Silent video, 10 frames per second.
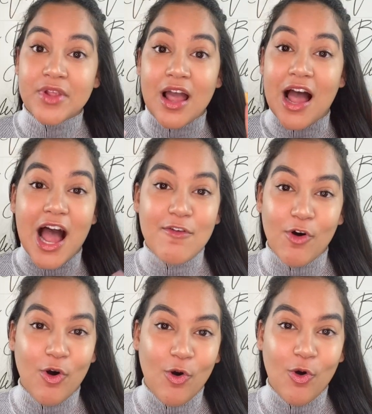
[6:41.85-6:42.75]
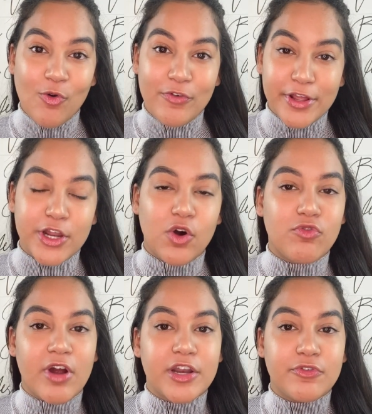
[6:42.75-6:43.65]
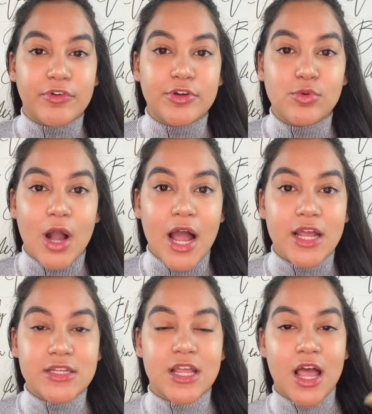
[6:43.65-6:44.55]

I have a whole video ready for you guys